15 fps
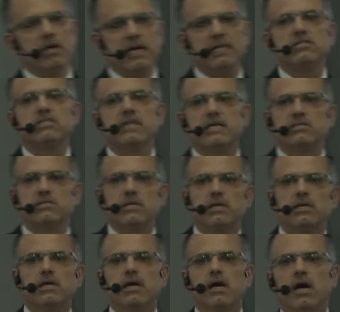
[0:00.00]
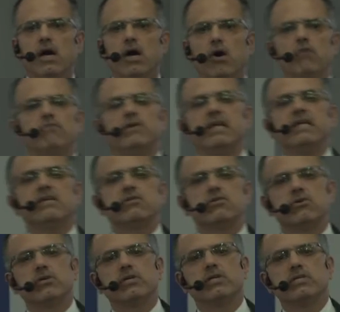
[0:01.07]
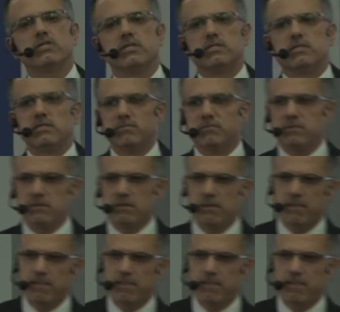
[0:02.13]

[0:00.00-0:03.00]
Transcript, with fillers: and testing of electronic systems.